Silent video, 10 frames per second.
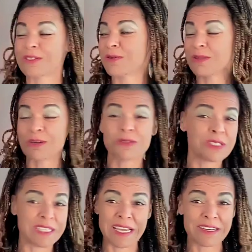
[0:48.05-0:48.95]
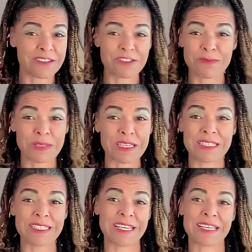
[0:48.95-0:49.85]
so those standard
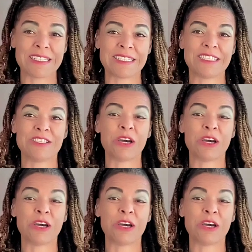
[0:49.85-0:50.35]
blood tests,